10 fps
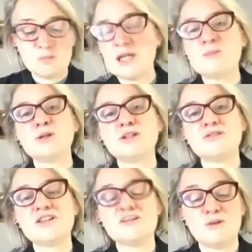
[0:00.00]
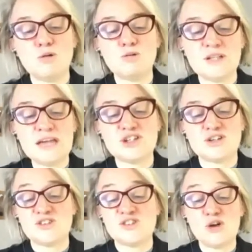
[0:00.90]
The people of the devolved
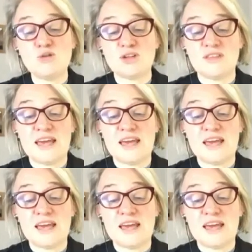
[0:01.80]
nations know that